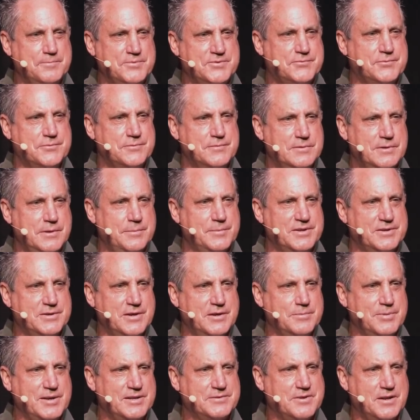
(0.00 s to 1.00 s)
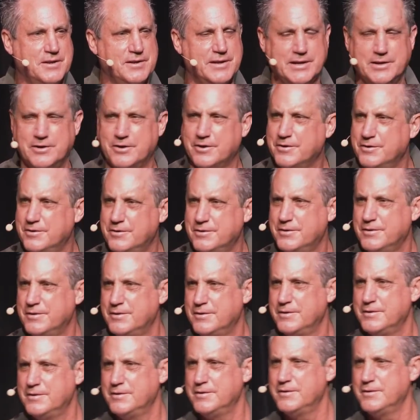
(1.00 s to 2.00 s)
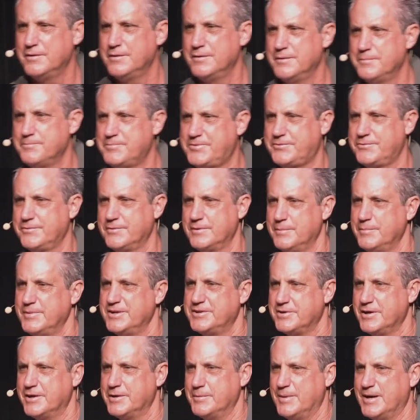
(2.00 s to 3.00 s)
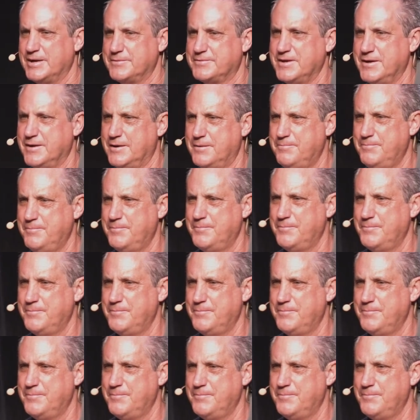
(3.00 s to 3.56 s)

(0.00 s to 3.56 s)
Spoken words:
Psst, let me tell you about the leader. Psst, let me tell you about them.